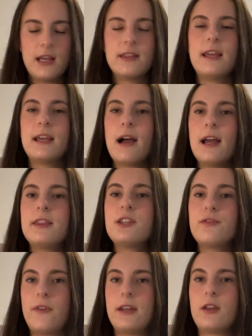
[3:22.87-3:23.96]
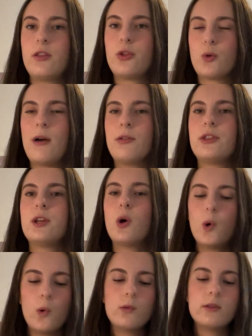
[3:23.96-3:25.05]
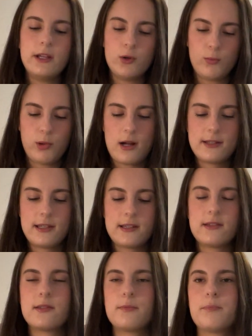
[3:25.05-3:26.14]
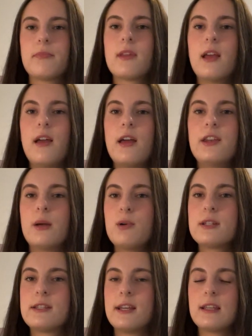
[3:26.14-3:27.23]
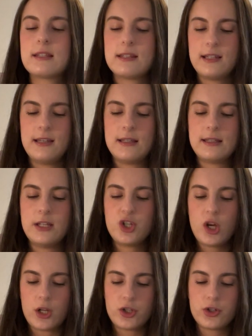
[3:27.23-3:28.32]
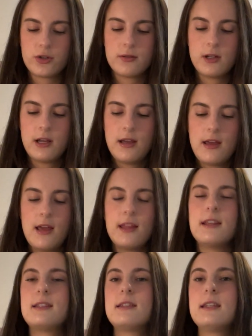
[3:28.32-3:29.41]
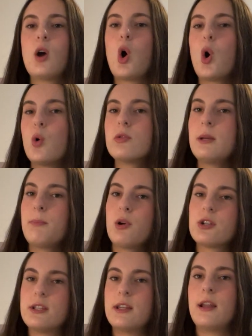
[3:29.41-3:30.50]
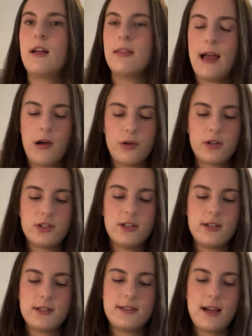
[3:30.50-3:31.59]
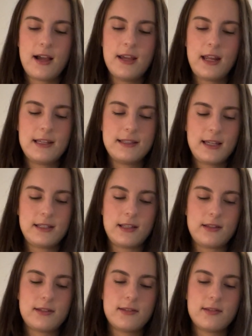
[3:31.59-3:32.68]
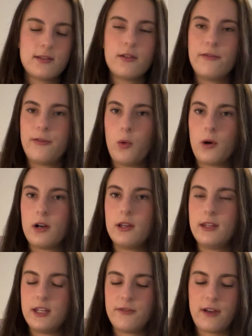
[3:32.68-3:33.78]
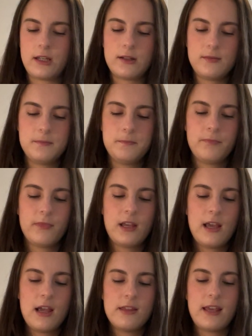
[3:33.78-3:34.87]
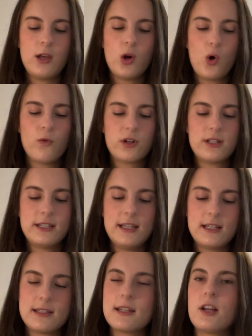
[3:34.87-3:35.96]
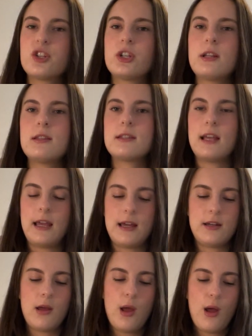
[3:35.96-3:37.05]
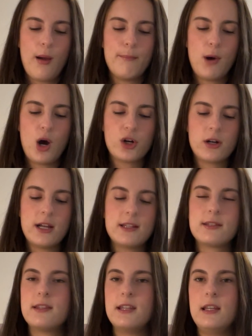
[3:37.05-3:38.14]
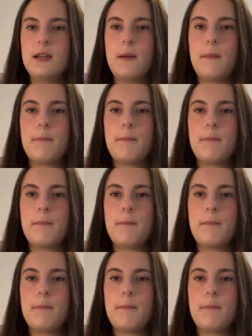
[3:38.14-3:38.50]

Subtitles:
They guide the defendant throughout the whole legal process. Number six is the judge. This is the only person allowed to decide a sentence for the defendant. They oversee discussions and moderates the